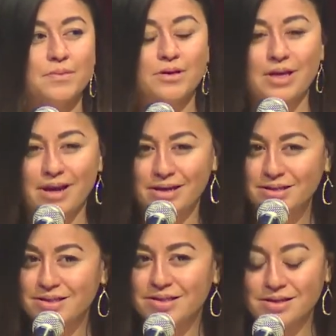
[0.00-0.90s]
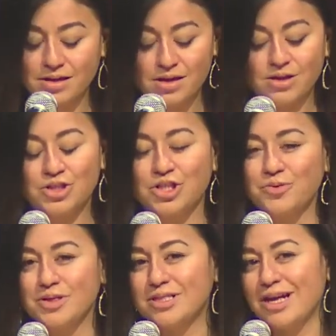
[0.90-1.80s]
Yes. She
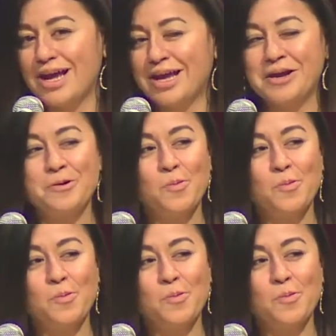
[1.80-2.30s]
was like,